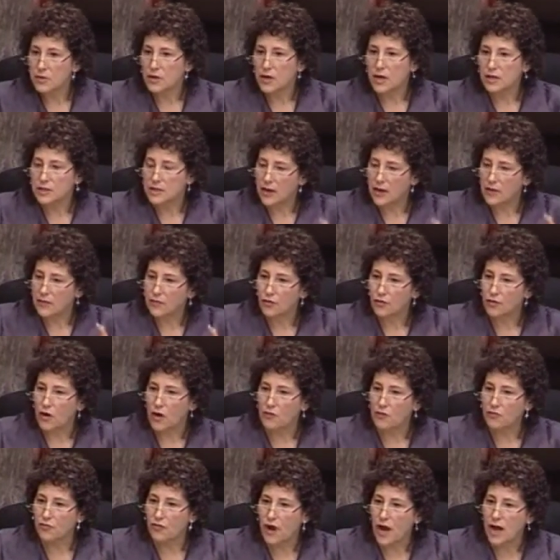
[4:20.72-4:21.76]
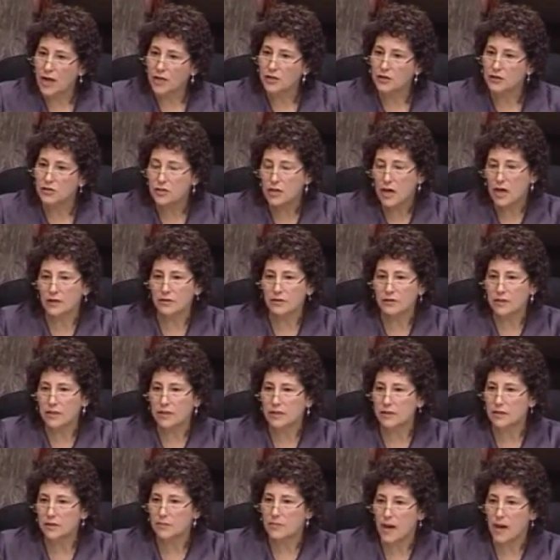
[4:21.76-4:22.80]
because if there are fractures
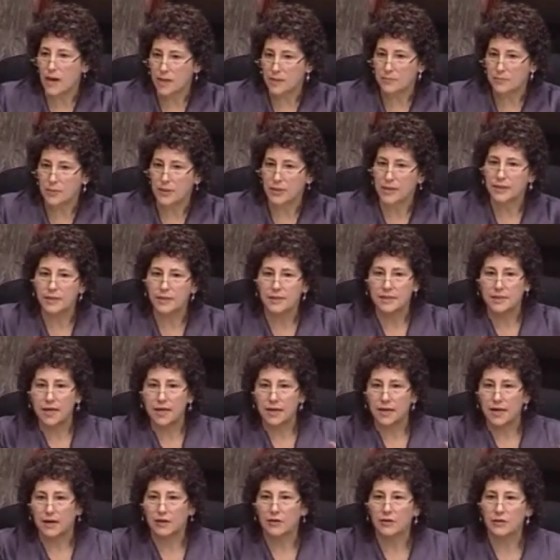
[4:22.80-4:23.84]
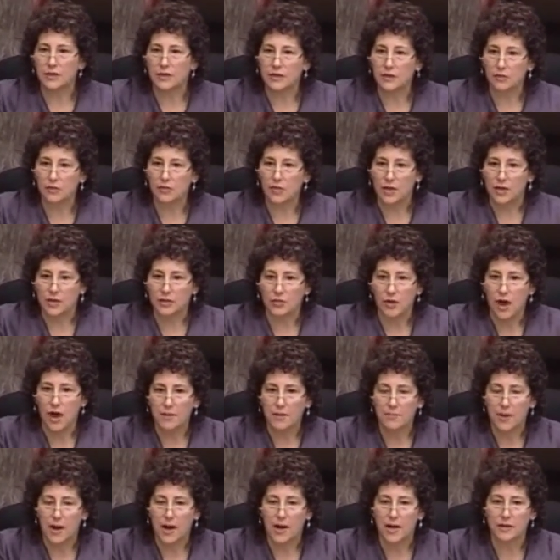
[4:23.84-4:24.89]
underneath the mine pits and underneath the waste
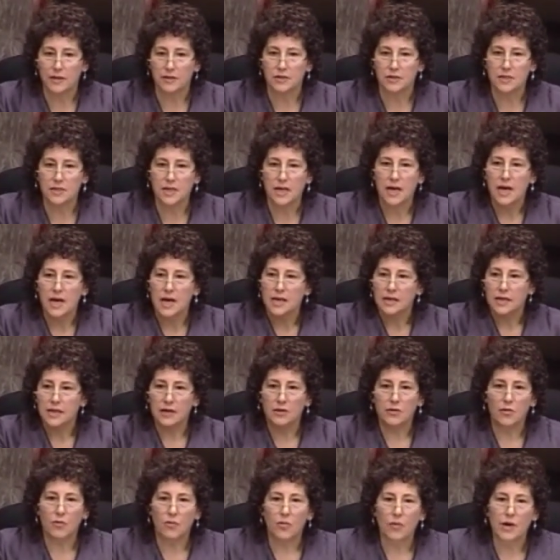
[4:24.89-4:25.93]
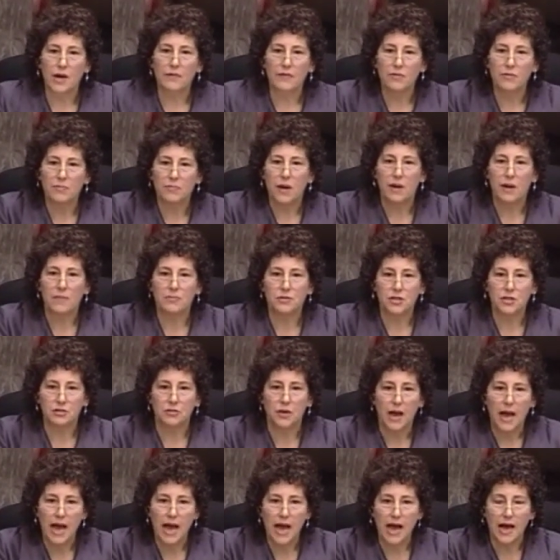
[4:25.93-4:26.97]
rock piles, then whatever pumps
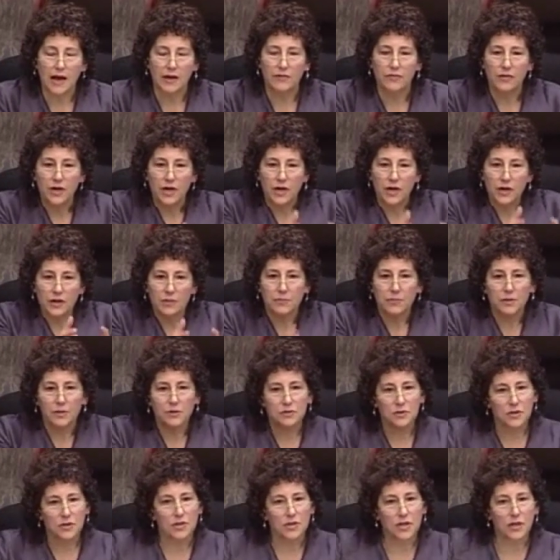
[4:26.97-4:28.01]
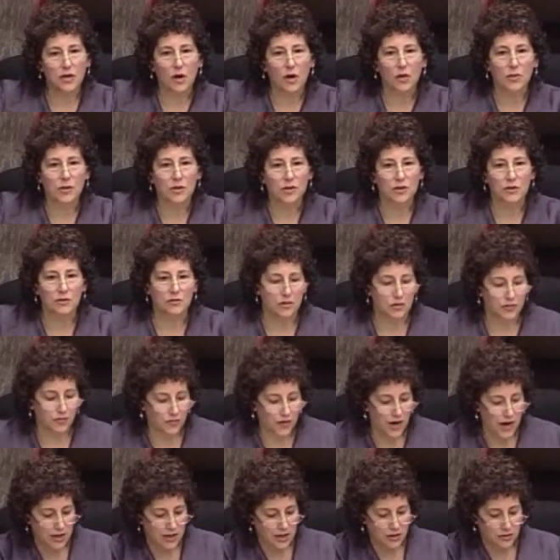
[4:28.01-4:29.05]
you have, the pollution can go into those
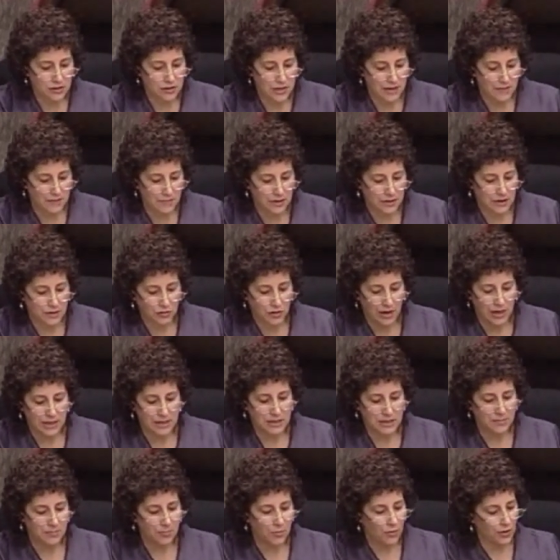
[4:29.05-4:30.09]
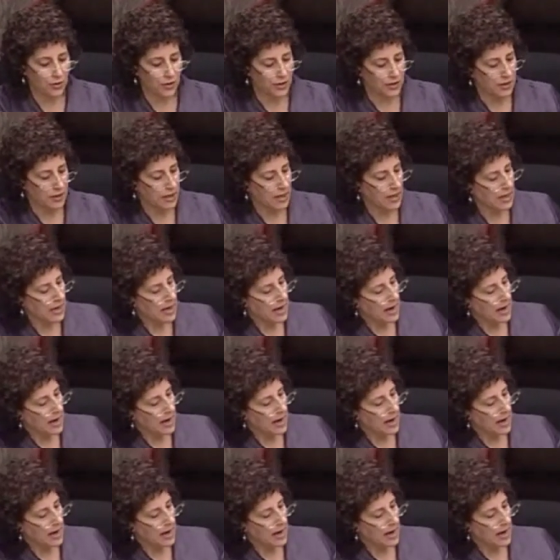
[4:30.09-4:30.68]
fractures and be transported.